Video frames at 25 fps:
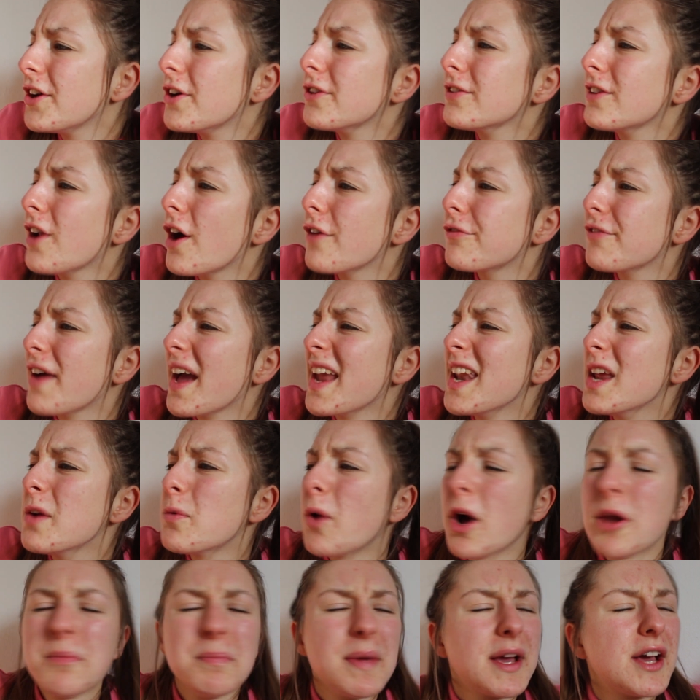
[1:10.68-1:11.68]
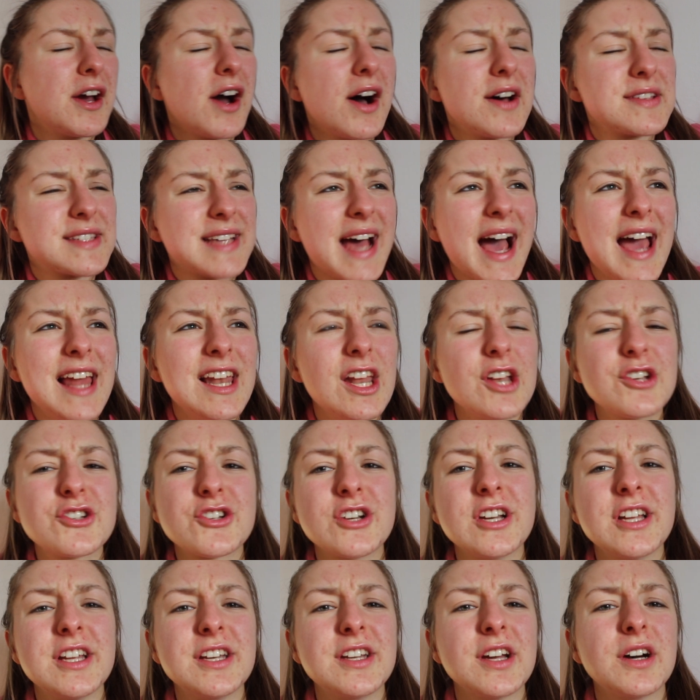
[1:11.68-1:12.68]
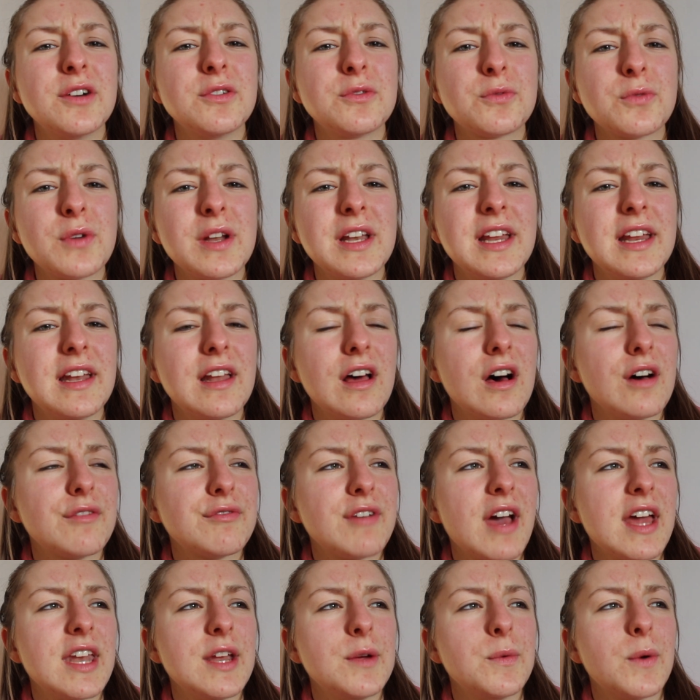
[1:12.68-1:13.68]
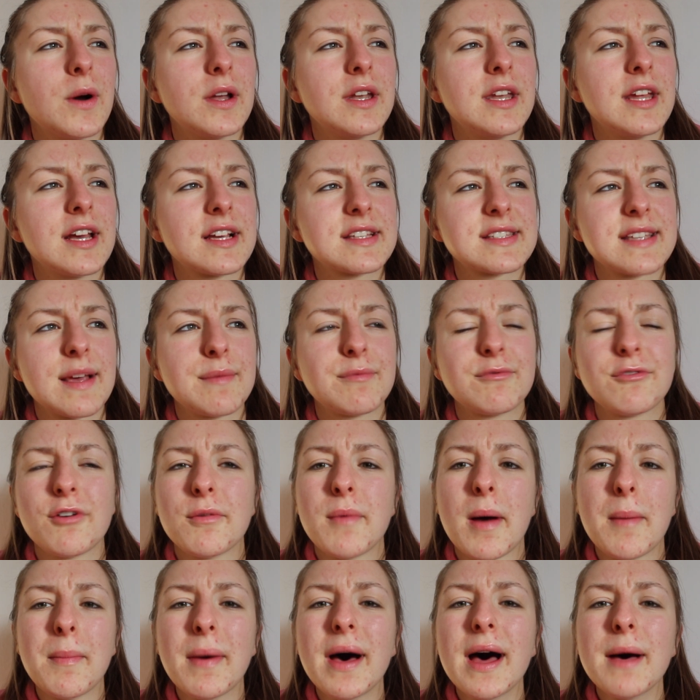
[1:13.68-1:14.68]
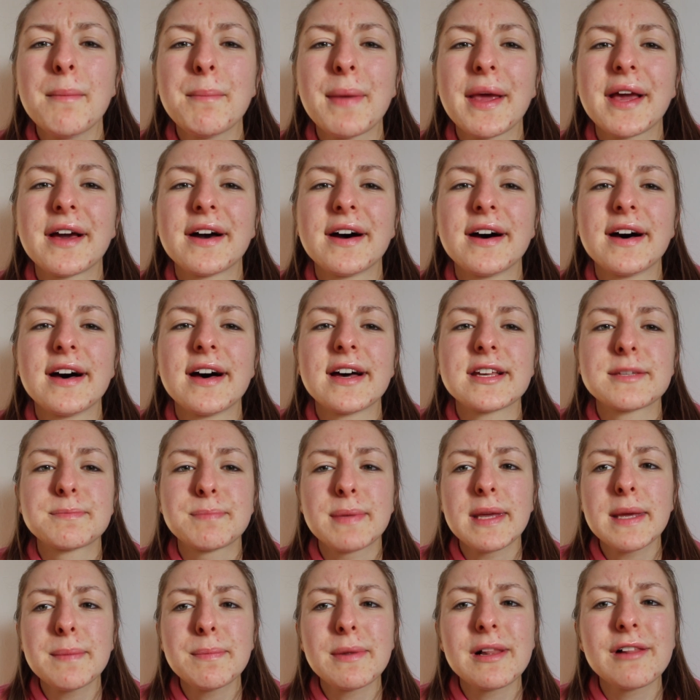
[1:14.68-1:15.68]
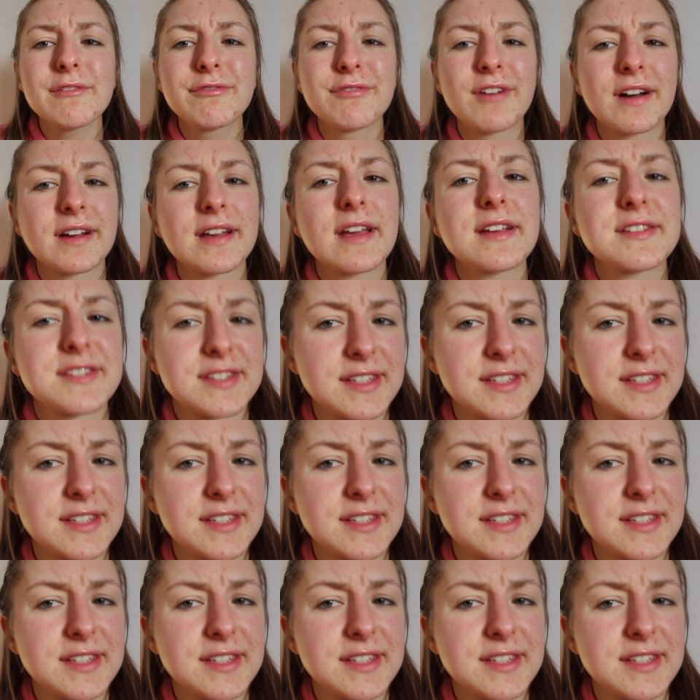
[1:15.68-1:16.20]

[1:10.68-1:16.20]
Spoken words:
don't love anyone, because I literally don't really love anyone except for my mom because people fucking